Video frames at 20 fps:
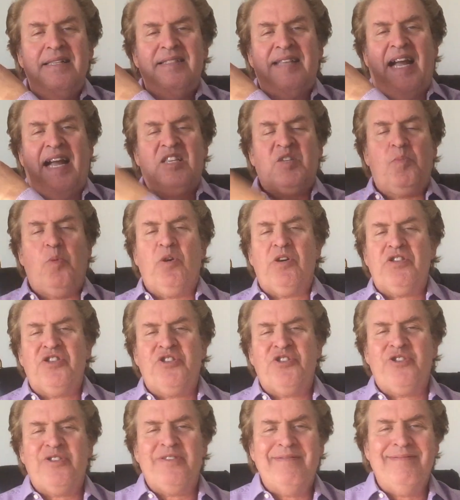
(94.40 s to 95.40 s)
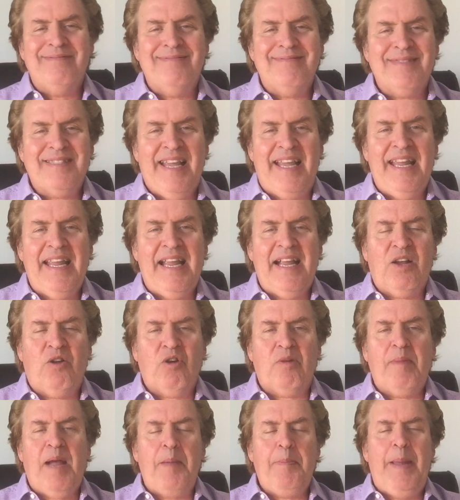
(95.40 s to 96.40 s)
Doc Sports, okay?
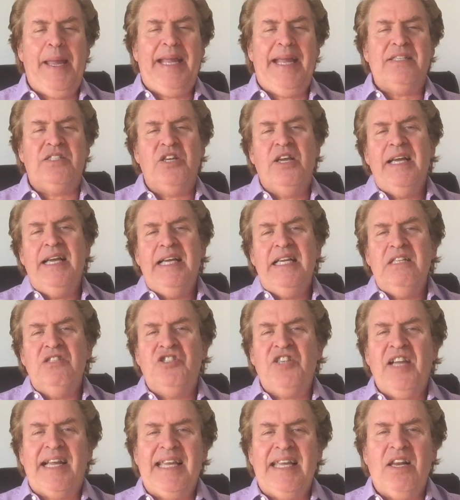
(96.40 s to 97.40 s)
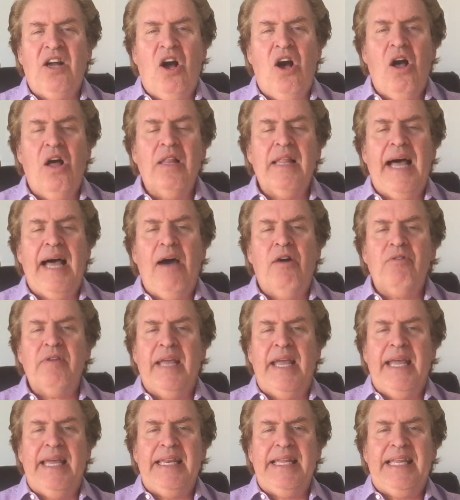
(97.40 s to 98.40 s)
Go to my page. Check it all out
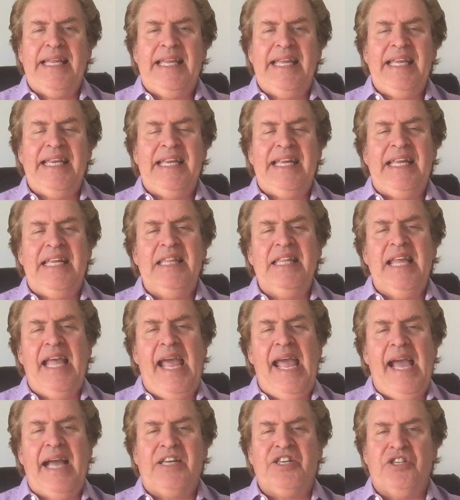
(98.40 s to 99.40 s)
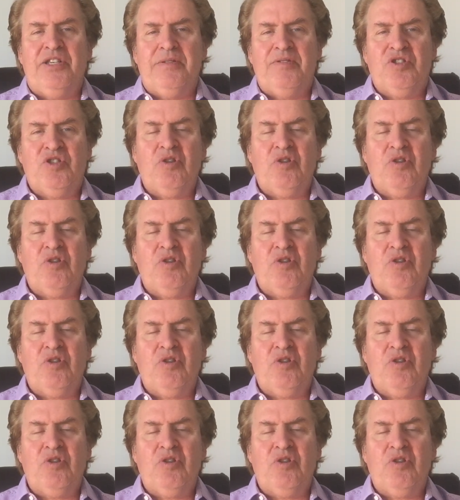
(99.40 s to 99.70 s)
and get in the action.